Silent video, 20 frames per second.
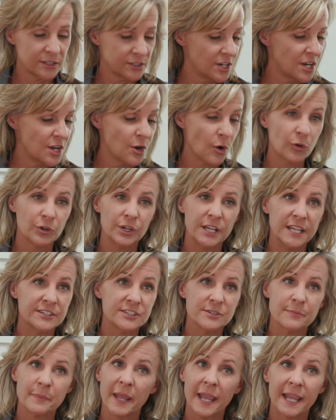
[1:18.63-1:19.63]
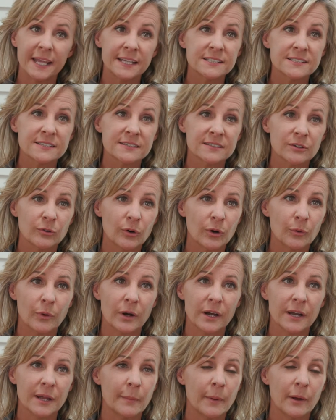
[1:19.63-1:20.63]
No need to paint or
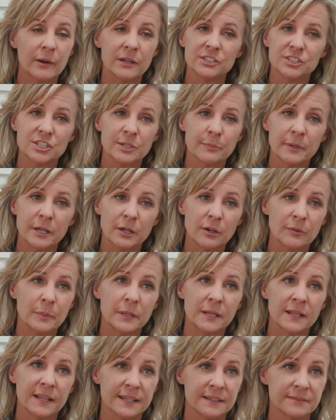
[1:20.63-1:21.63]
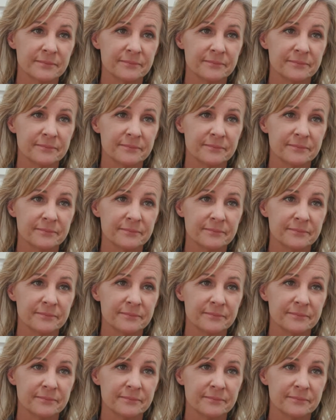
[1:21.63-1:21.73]
worry about it chipping or peeling.